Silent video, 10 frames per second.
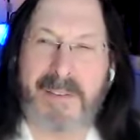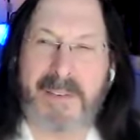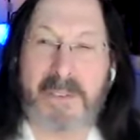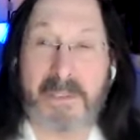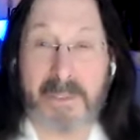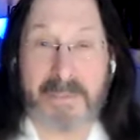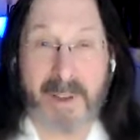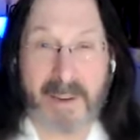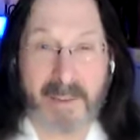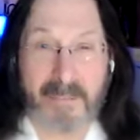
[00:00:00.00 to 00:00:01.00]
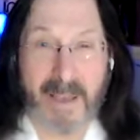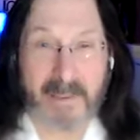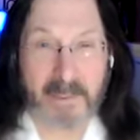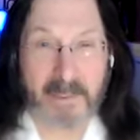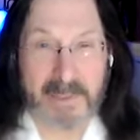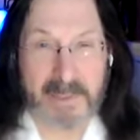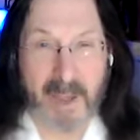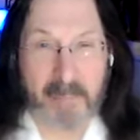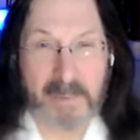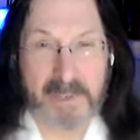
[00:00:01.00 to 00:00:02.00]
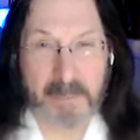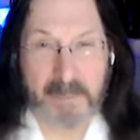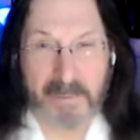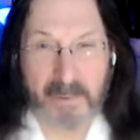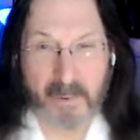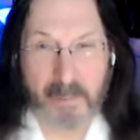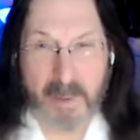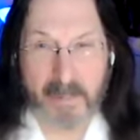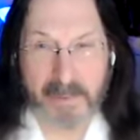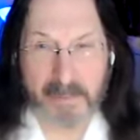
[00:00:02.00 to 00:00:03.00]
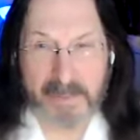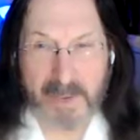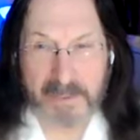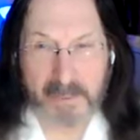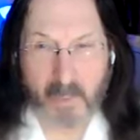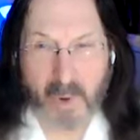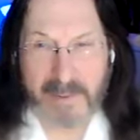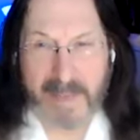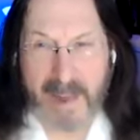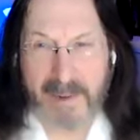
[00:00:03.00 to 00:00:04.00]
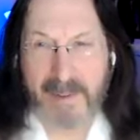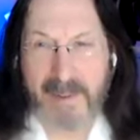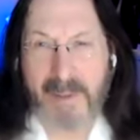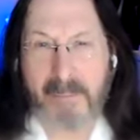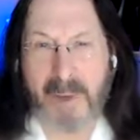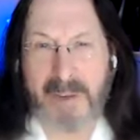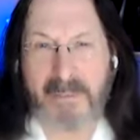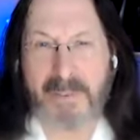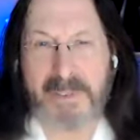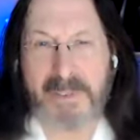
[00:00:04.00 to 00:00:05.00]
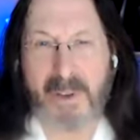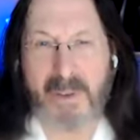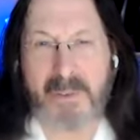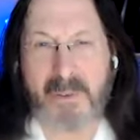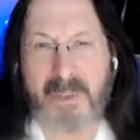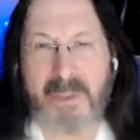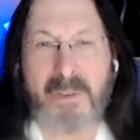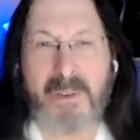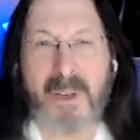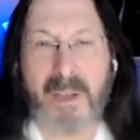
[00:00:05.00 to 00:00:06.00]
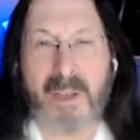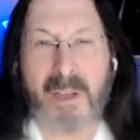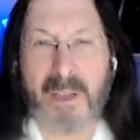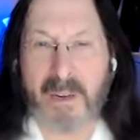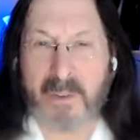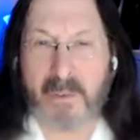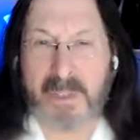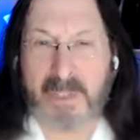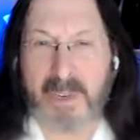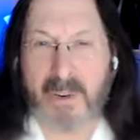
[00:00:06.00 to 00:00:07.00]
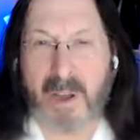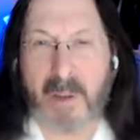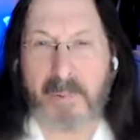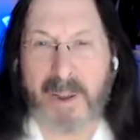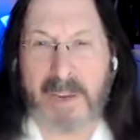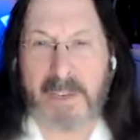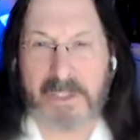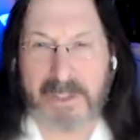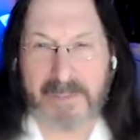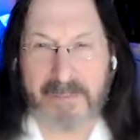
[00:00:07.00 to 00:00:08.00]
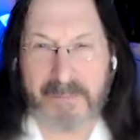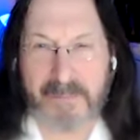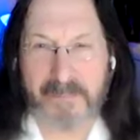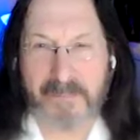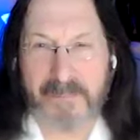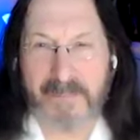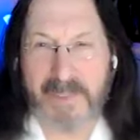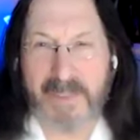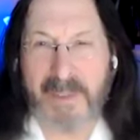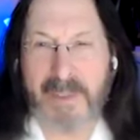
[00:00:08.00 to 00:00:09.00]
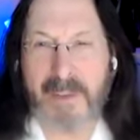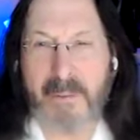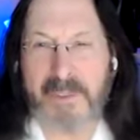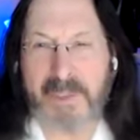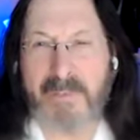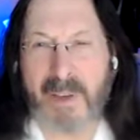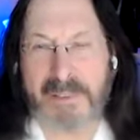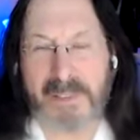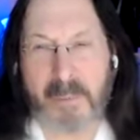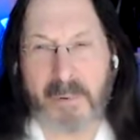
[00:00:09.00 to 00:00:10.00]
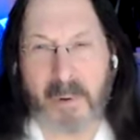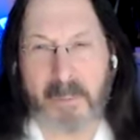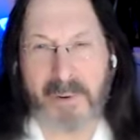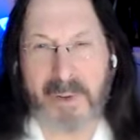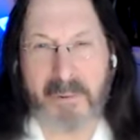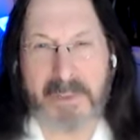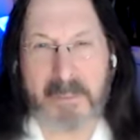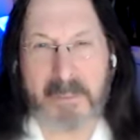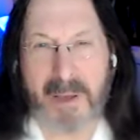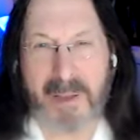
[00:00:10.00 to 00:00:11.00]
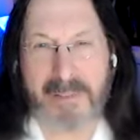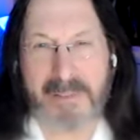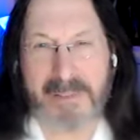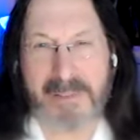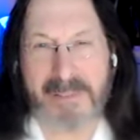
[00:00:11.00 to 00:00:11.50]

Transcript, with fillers: The additional defining factor that Scott Bishop, if you remember from session one, that mindfulness also clear, uh, uh includes clear comprehension, which invites an appropriate response.